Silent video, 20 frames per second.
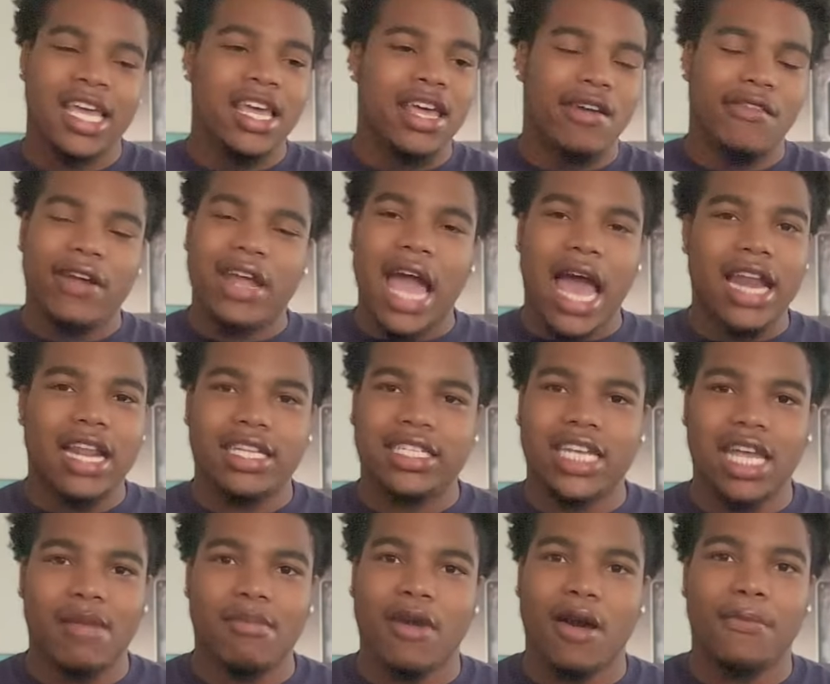We got to
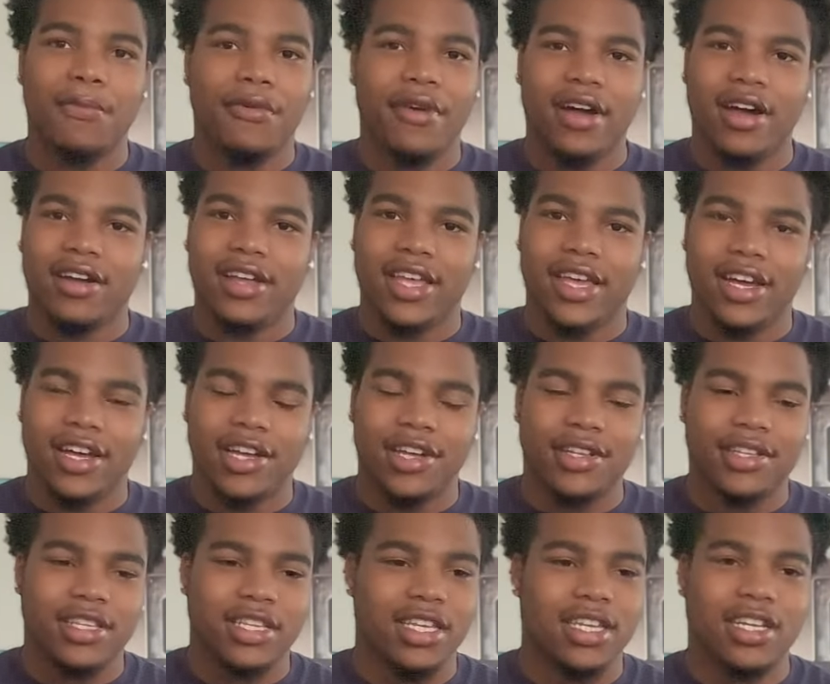check my boy out, y'all.
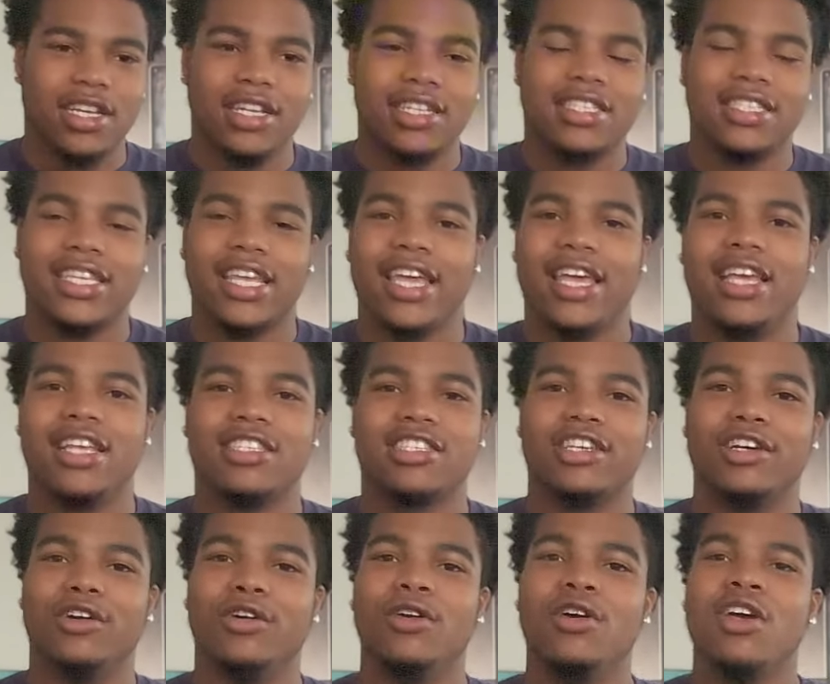You know what I'm saying?
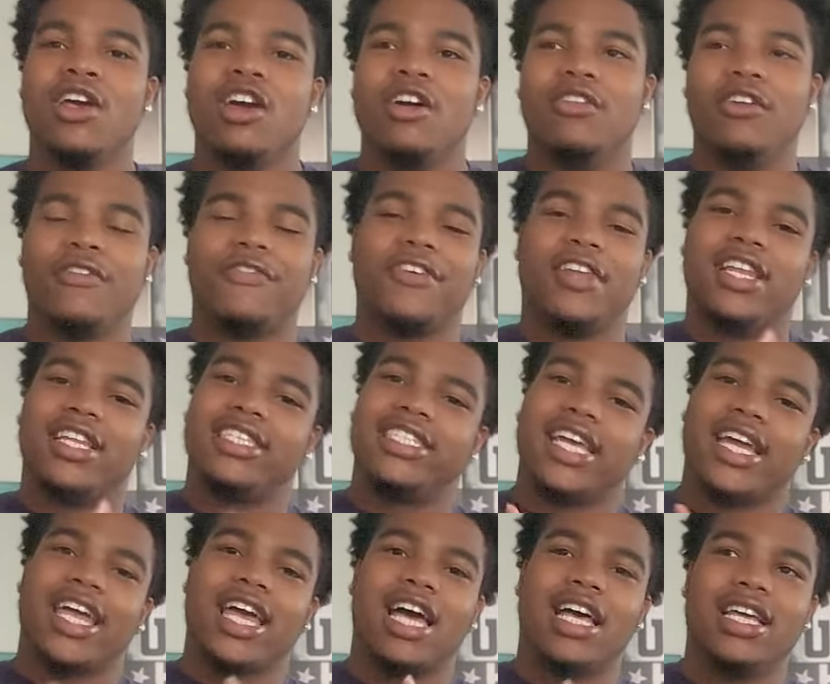So we finna
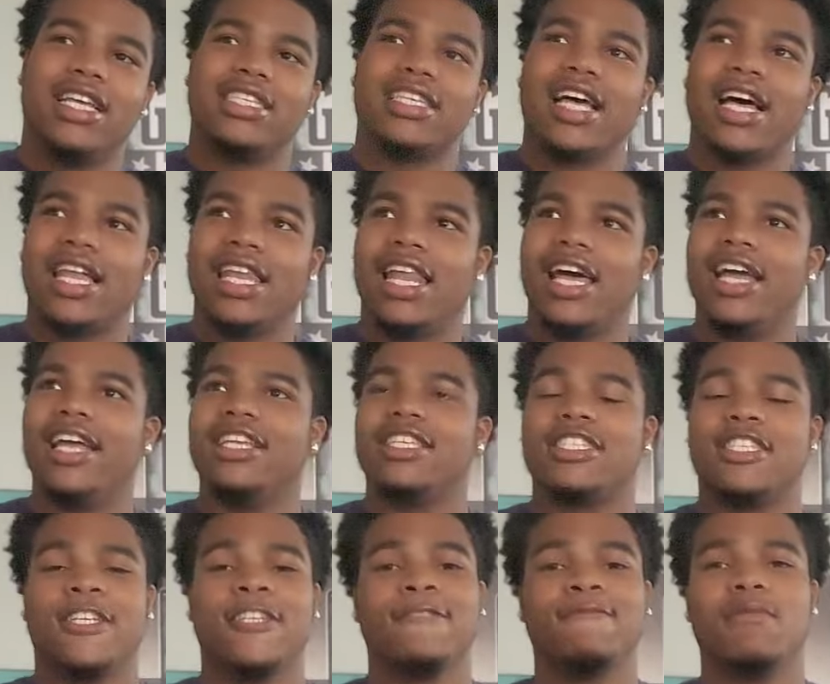check out his highlights.